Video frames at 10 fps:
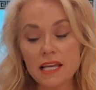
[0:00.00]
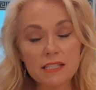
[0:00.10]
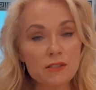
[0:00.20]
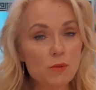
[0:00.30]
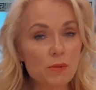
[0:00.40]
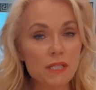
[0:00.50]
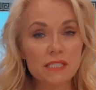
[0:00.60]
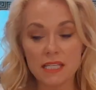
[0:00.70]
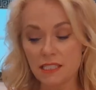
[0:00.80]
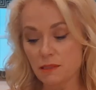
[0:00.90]
It's super
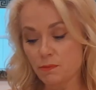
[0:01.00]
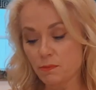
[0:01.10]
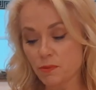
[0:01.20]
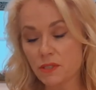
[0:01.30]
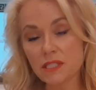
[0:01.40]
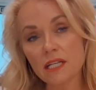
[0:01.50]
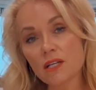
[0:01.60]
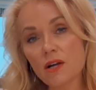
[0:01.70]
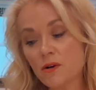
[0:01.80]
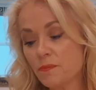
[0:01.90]
easy. It's
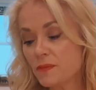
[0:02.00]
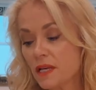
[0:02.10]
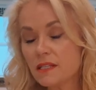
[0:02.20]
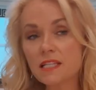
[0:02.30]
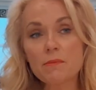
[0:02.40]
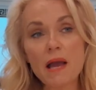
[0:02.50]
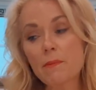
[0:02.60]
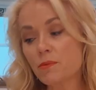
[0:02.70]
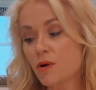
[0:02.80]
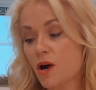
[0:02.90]
Prosecco, some
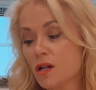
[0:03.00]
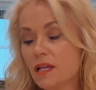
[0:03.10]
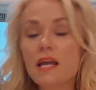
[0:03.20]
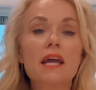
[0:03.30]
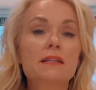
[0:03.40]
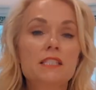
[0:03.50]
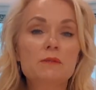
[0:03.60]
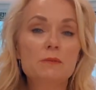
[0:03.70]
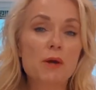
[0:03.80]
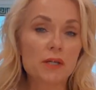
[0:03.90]
Aperol, and
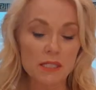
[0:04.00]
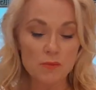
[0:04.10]
some sparkling